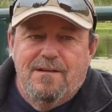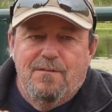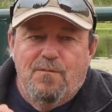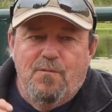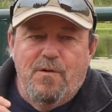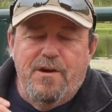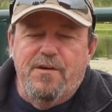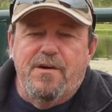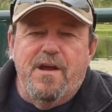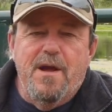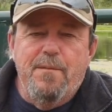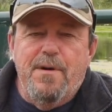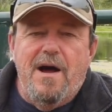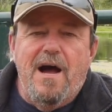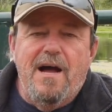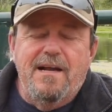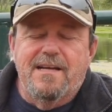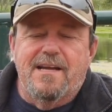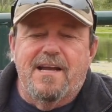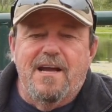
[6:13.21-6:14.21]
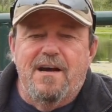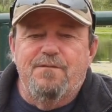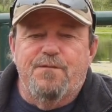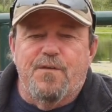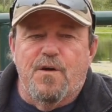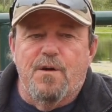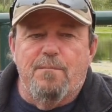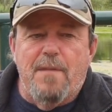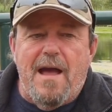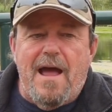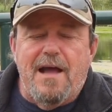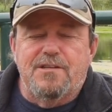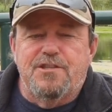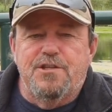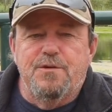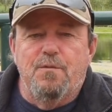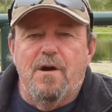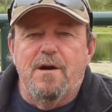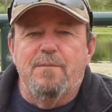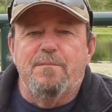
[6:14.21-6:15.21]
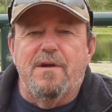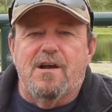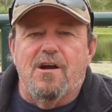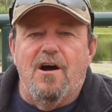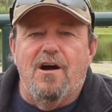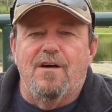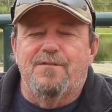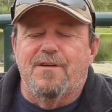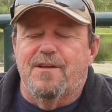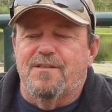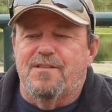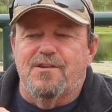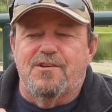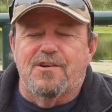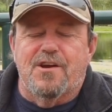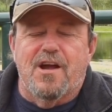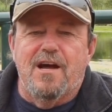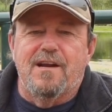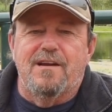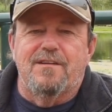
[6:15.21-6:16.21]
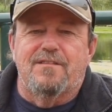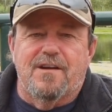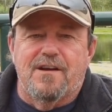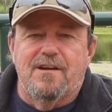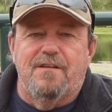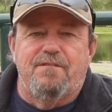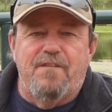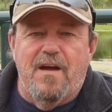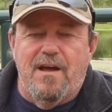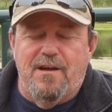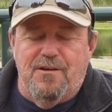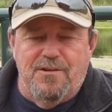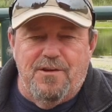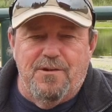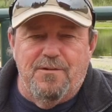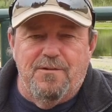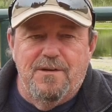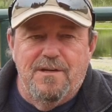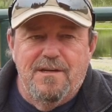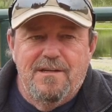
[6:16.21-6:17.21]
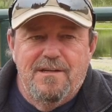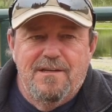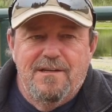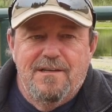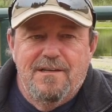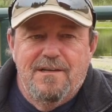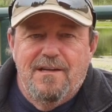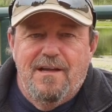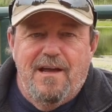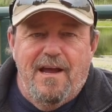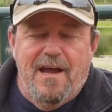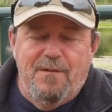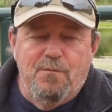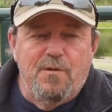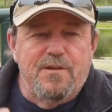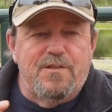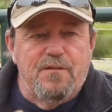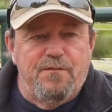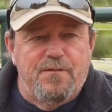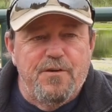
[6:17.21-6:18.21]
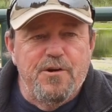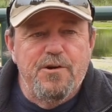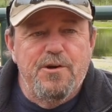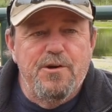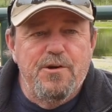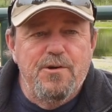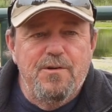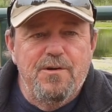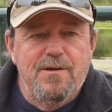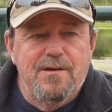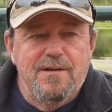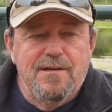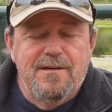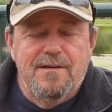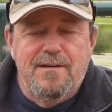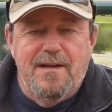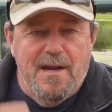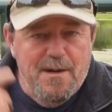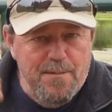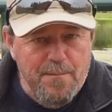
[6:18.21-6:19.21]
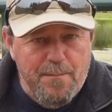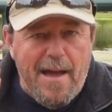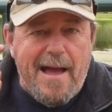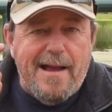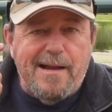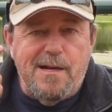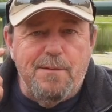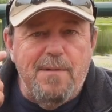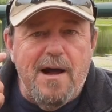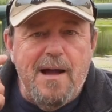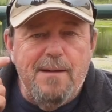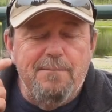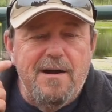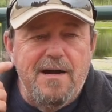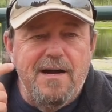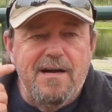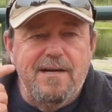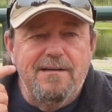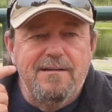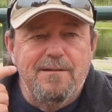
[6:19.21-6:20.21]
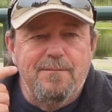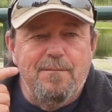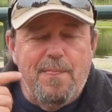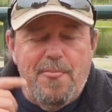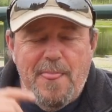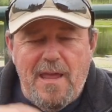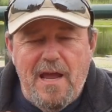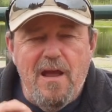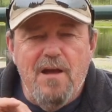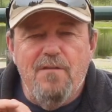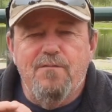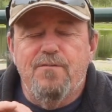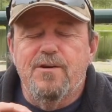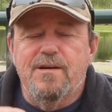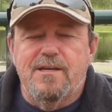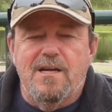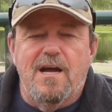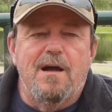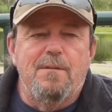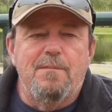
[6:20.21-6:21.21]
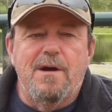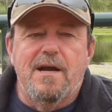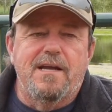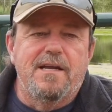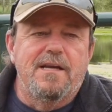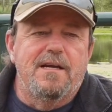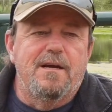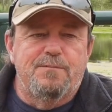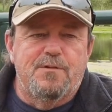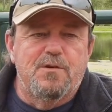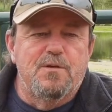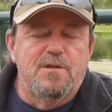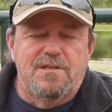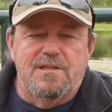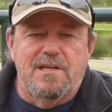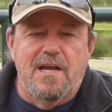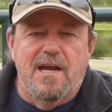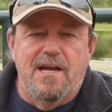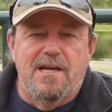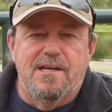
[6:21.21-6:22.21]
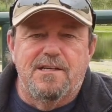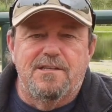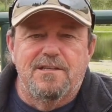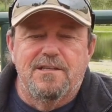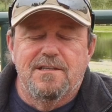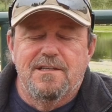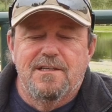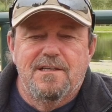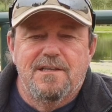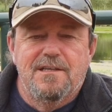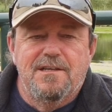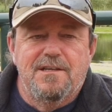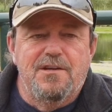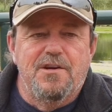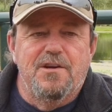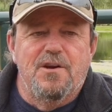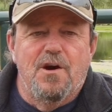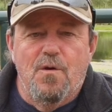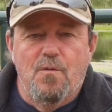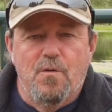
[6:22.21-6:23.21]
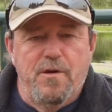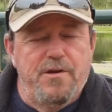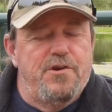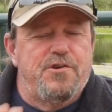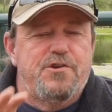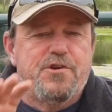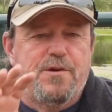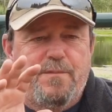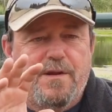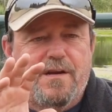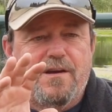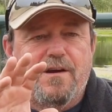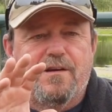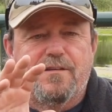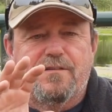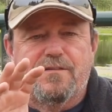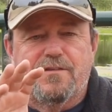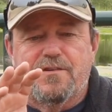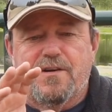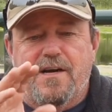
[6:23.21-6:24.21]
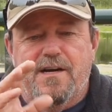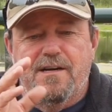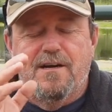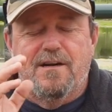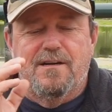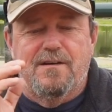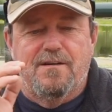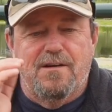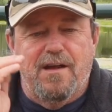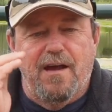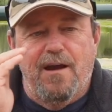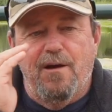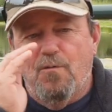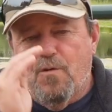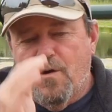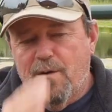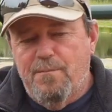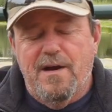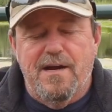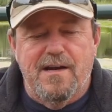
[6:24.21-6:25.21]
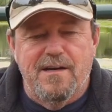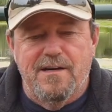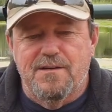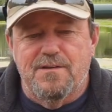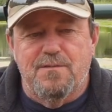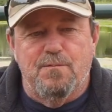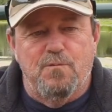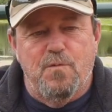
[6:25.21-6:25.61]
when you get behind a gun for a match, you want to be confident that your gun isn't going to fail you. And with the Voodoo, in the back of my mind, every time I get up to a stage, when you should be concentrating on, okay, where am I gonna